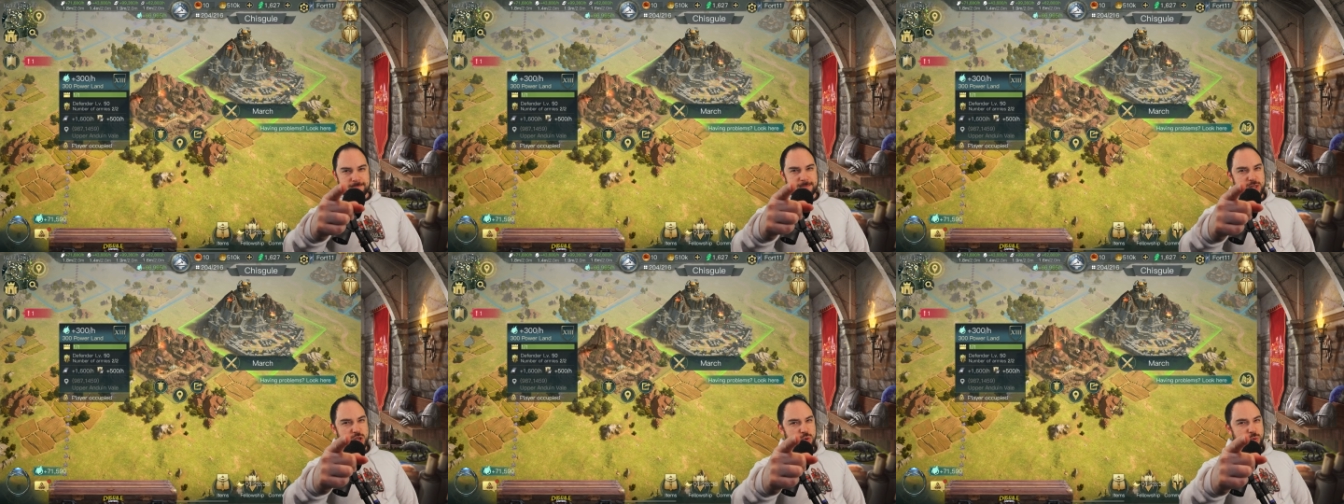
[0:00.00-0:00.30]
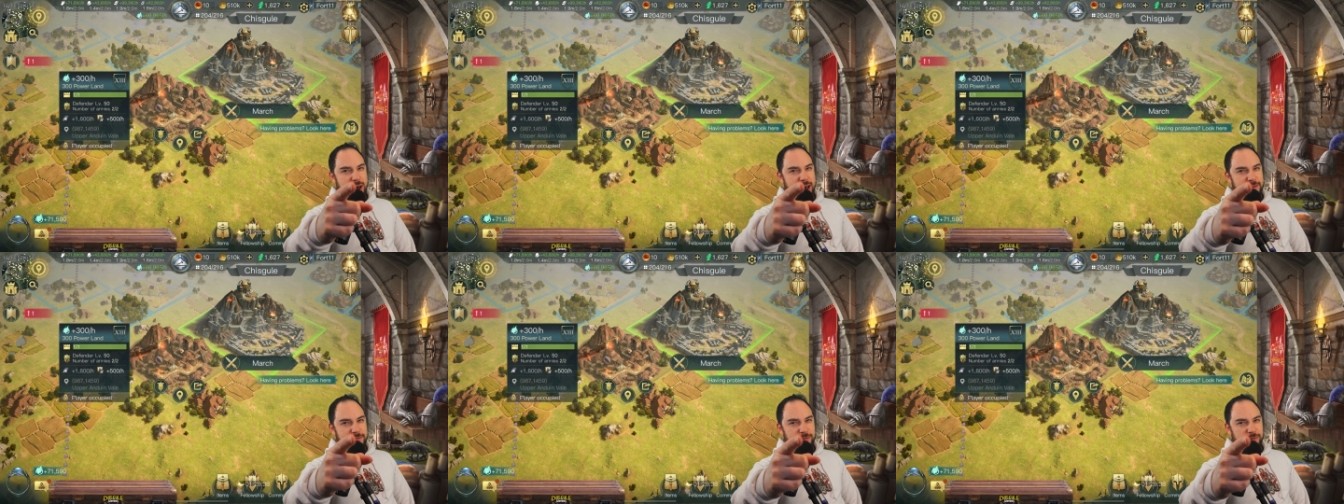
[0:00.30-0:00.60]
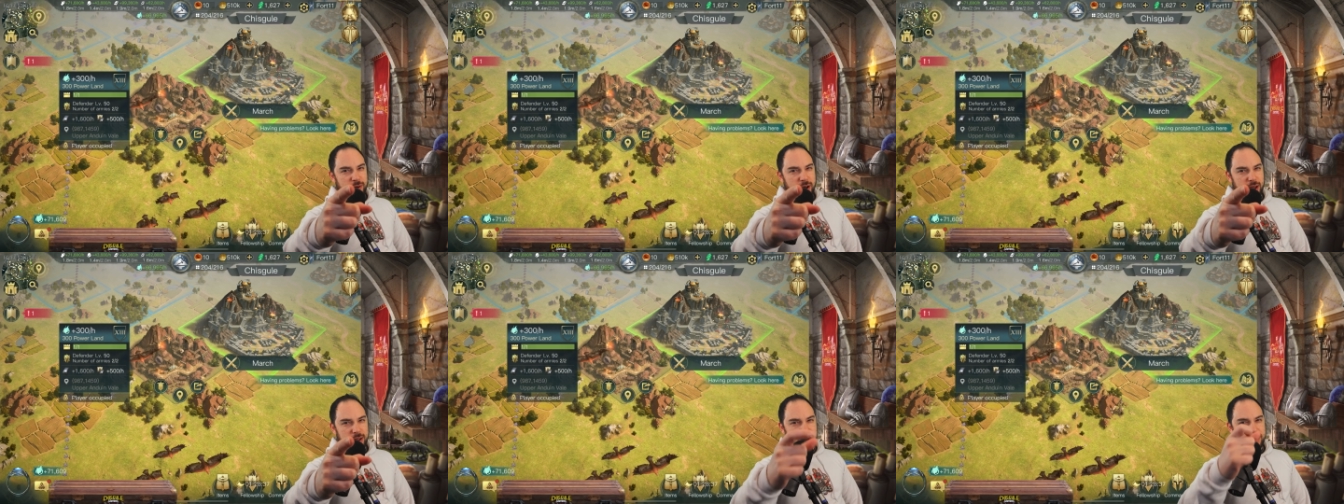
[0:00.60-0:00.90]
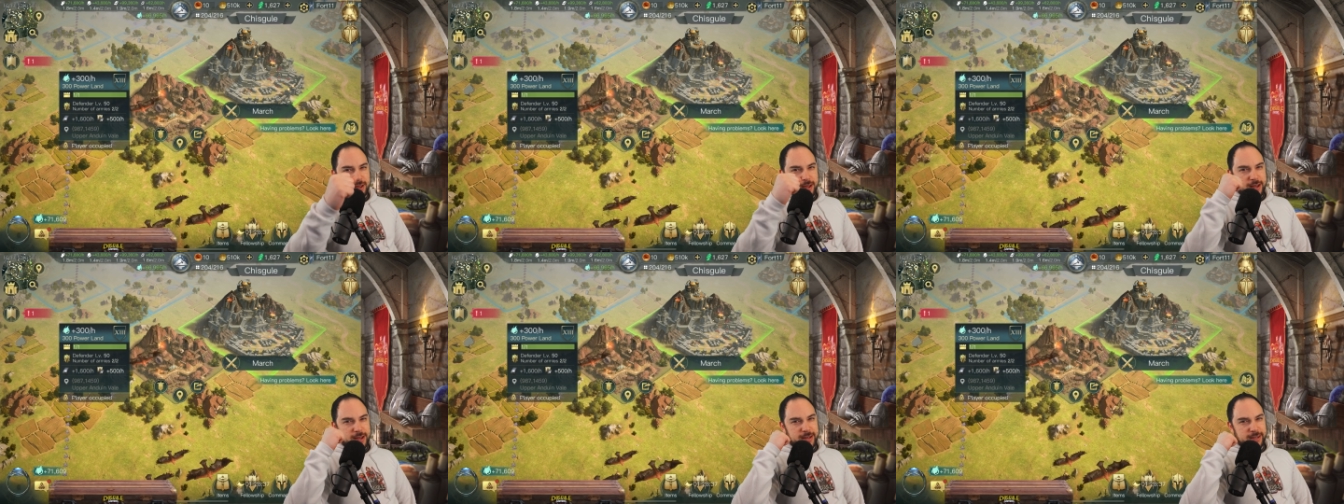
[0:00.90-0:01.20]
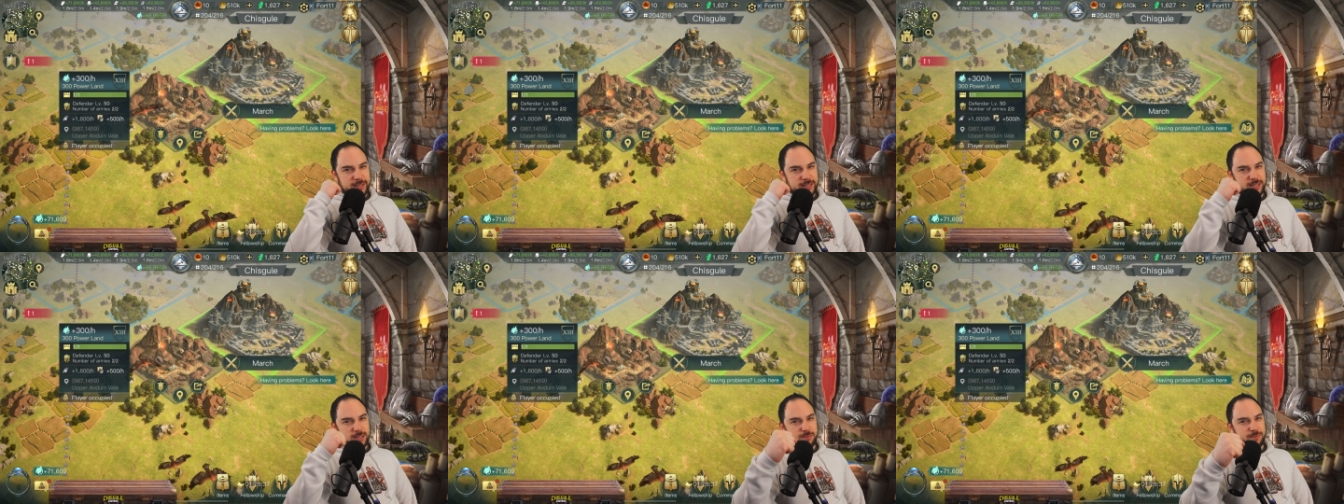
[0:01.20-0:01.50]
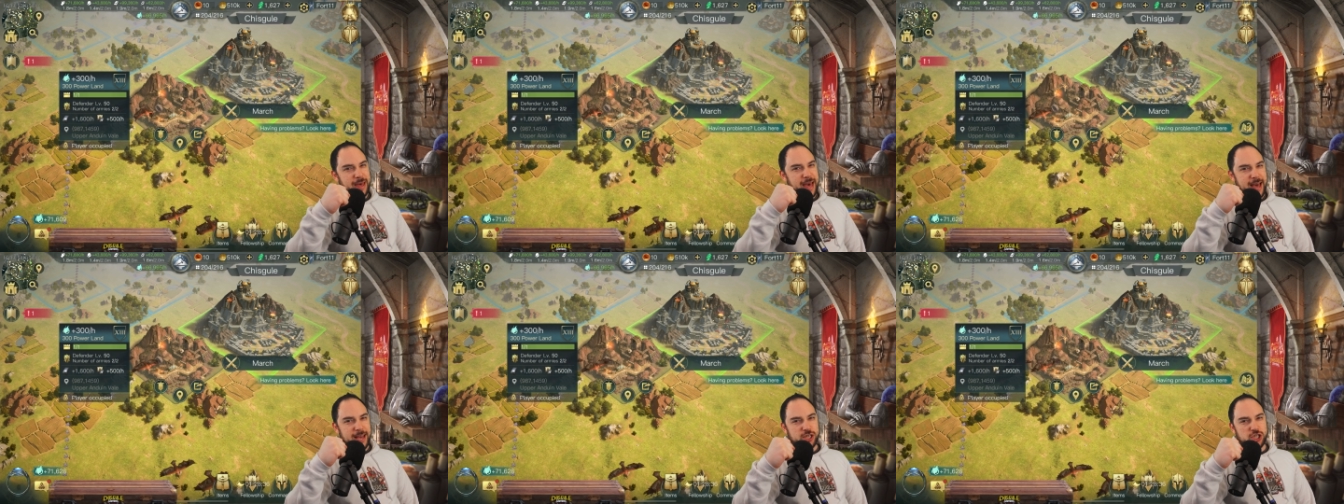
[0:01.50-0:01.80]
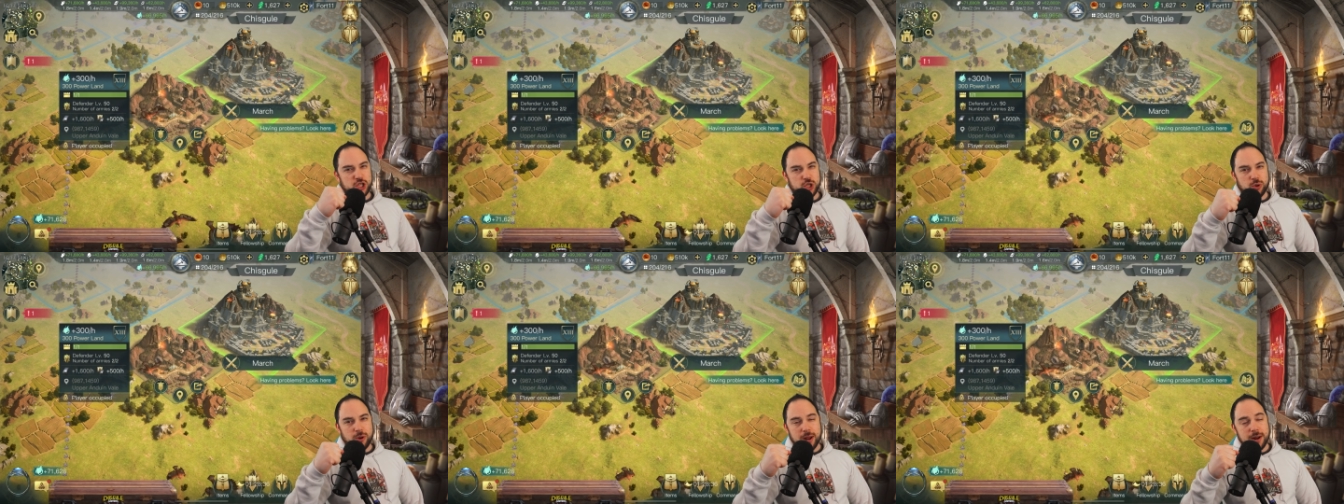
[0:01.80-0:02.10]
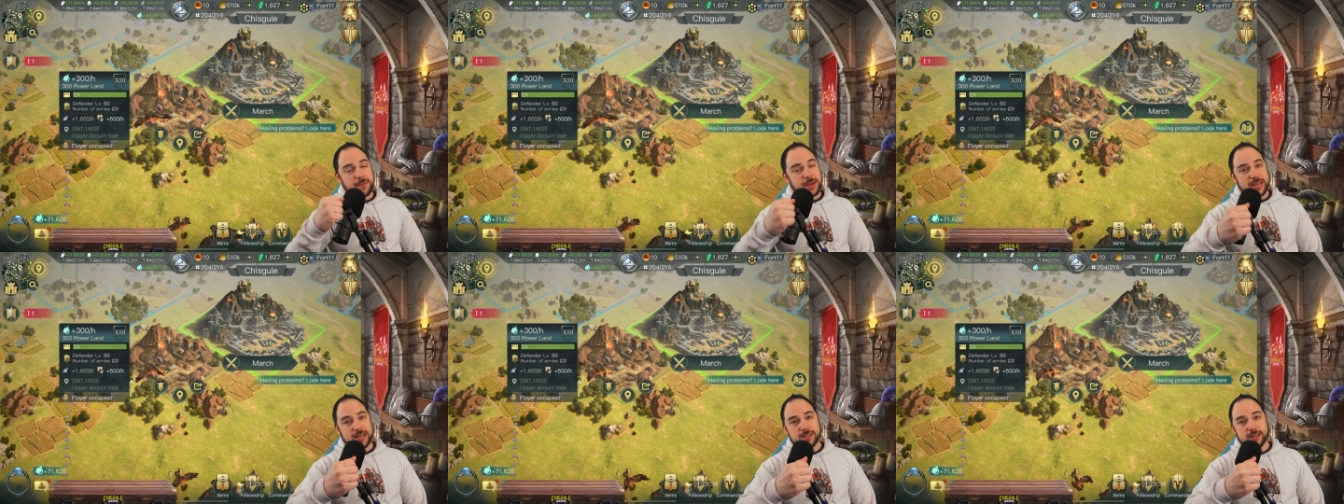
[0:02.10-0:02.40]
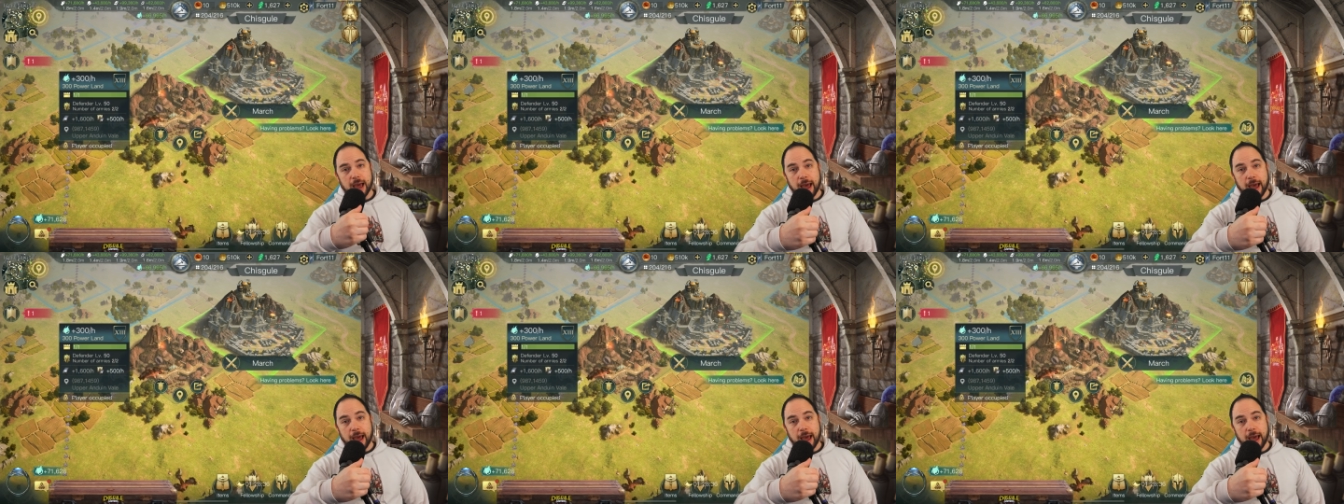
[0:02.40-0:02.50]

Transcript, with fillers: you have fun smashing your enemies,